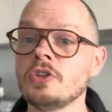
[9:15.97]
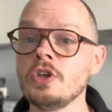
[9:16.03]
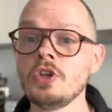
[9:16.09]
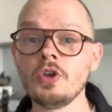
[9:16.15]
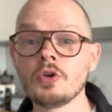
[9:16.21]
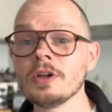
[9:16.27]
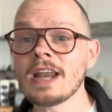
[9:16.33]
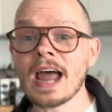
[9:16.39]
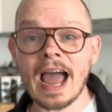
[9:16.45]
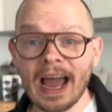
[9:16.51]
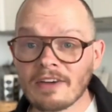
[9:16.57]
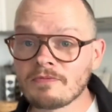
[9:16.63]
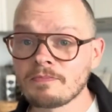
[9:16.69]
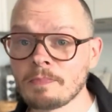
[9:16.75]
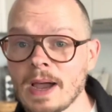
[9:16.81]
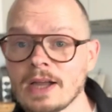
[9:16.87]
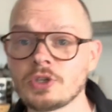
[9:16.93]
that you can
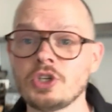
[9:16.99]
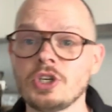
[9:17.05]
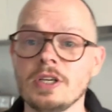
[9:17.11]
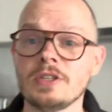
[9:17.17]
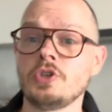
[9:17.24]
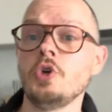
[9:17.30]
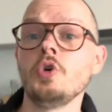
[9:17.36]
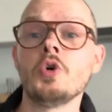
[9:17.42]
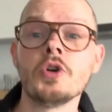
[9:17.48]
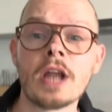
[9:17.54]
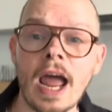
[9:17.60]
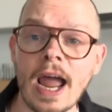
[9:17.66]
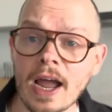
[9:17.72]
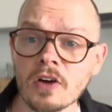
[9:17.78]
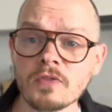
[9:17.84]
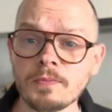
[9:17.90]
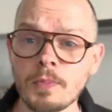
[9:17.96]
have badges, you can
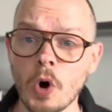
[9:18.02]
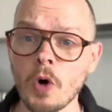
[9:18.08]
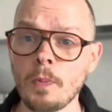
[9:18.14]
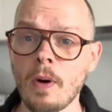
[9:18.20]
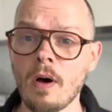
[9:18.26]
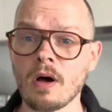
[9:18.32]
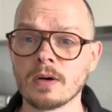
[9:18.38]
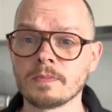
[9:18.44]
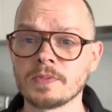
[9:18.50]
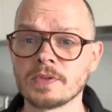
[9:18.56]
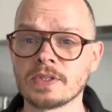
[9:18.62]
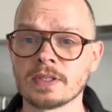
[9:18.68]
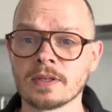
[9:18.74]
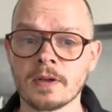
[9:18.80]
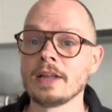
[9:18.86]
have pop-ups,